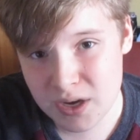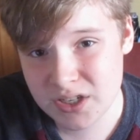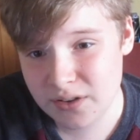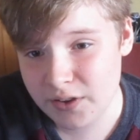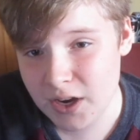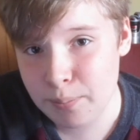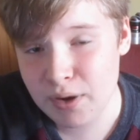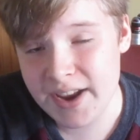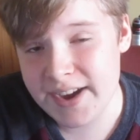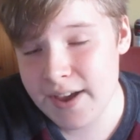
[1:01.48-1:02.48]
Aston Villa
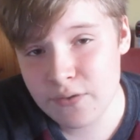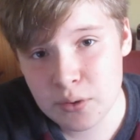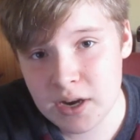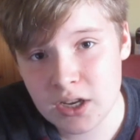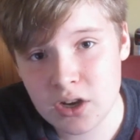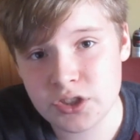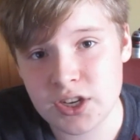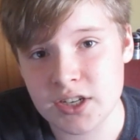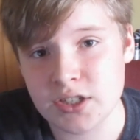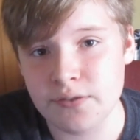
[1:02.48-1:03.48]
player never really got a
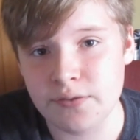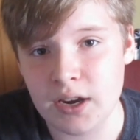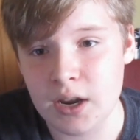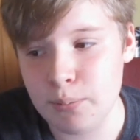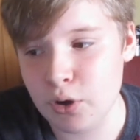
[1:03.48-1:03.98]
chance at Villa,